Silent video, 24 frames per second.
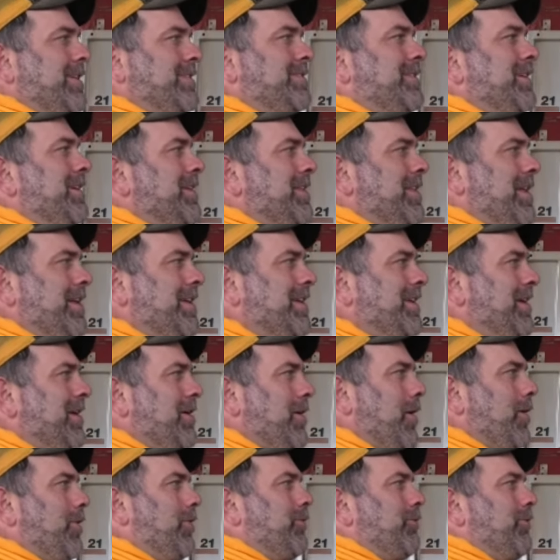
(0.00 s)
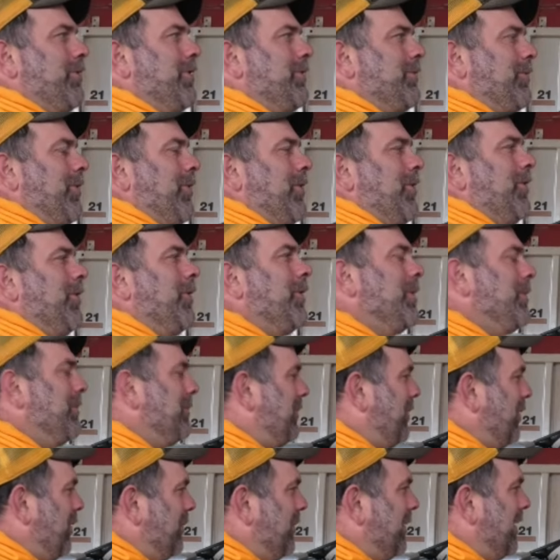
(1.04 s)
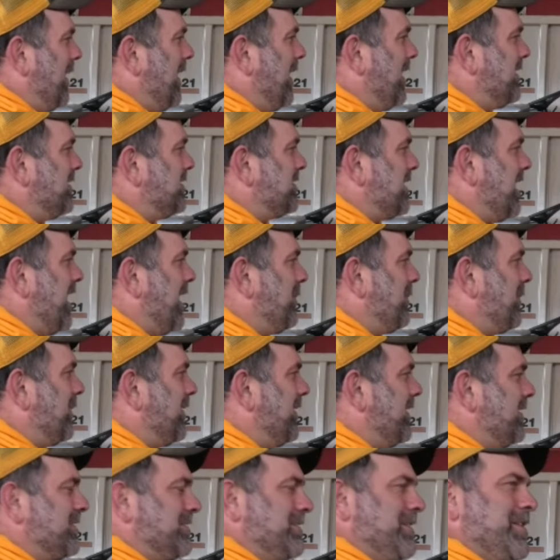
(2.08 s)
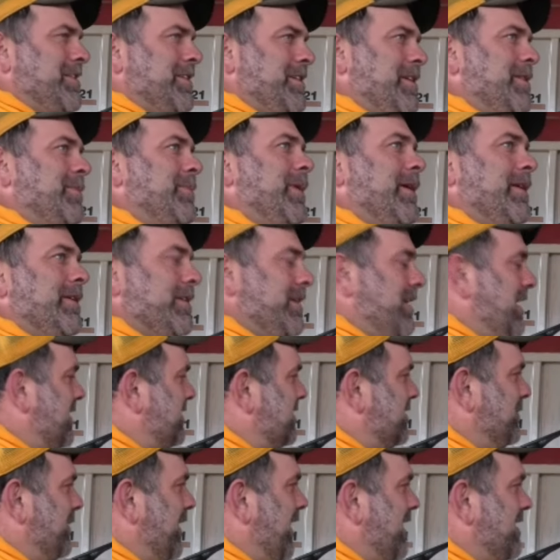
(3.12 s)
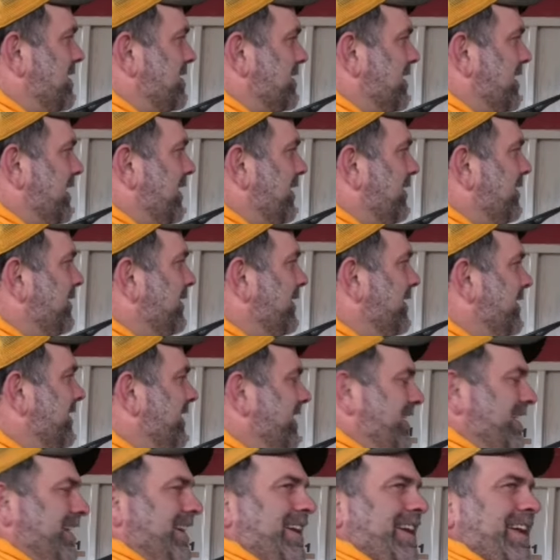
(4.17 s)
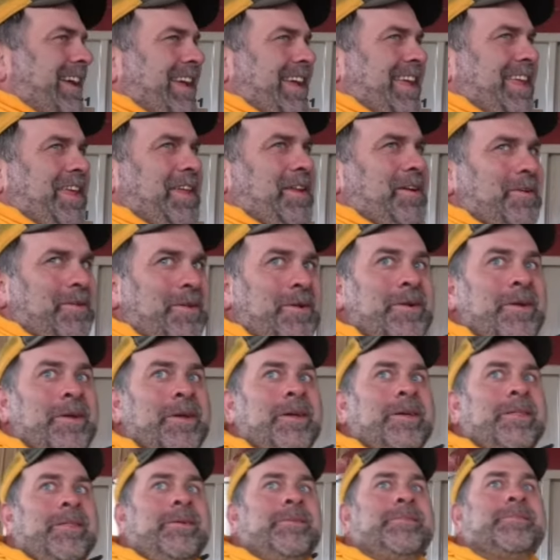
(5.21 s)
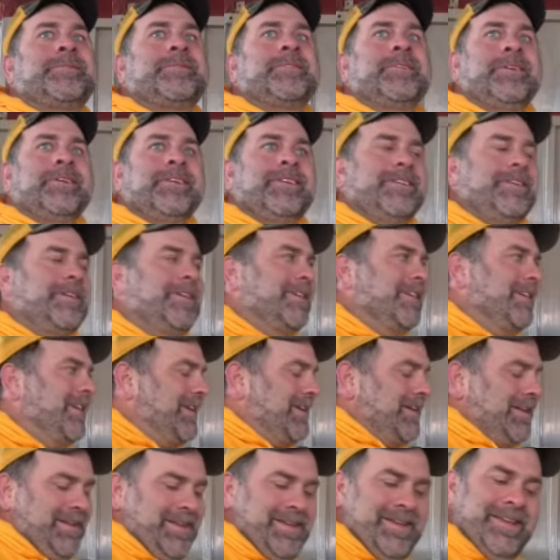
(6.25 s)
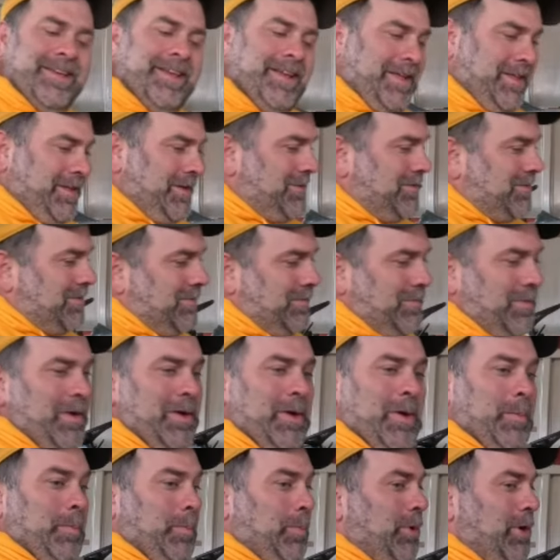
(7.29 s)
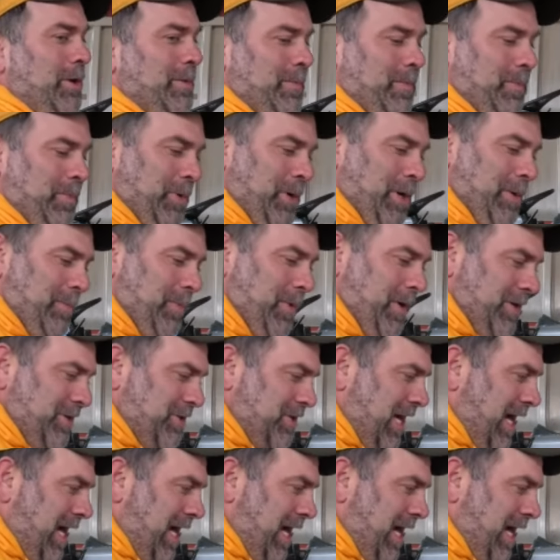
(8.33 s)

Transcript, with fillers: that's a three row pull behind chopper. That's nothing compared to custom guys now. Right. you know, there, there's there's Yeah. some pretty pretty big